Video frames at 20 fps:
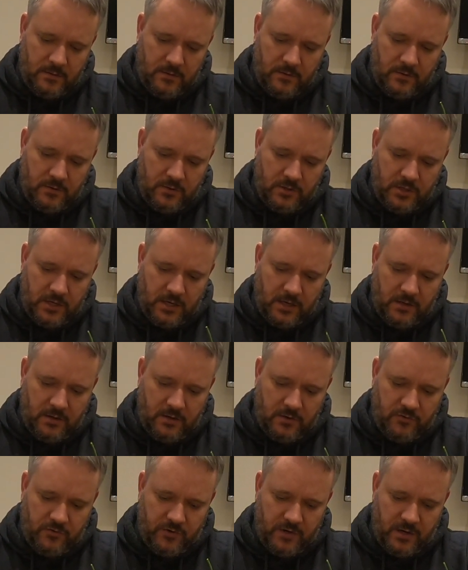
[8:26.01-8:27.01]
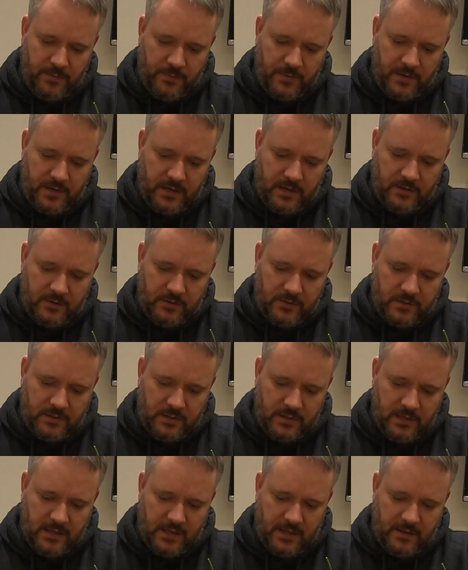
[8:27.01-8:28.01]
Just shake the tree up and down just
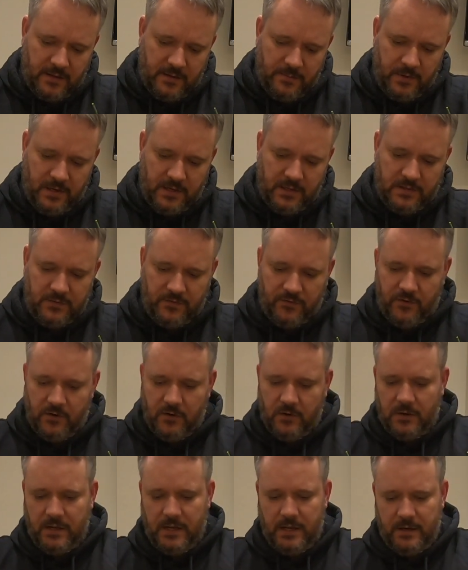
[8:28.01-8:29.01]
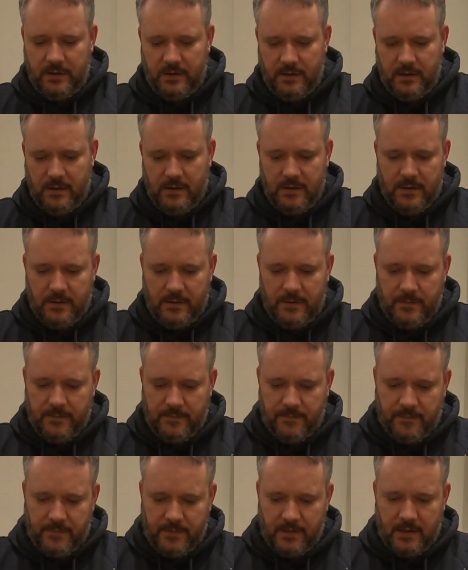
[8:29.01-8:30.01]
to let the bits fall in.
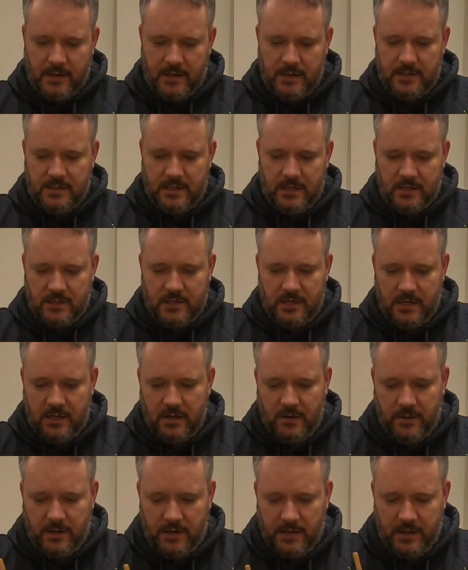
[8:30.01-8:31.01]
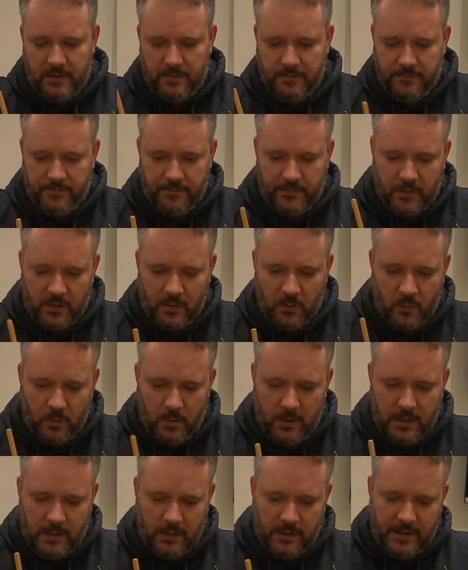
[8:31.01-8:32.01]
That's actually going in
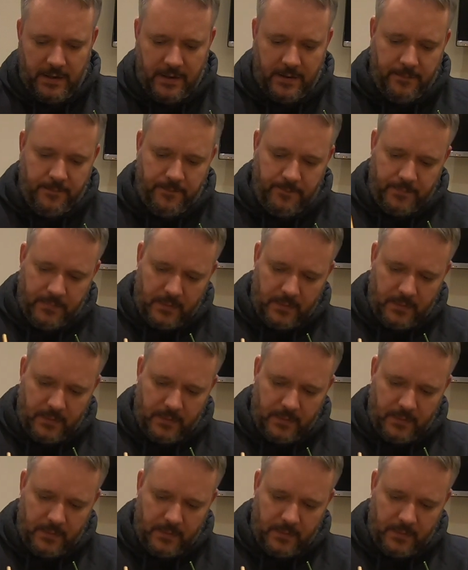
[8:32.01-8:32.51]
well, that.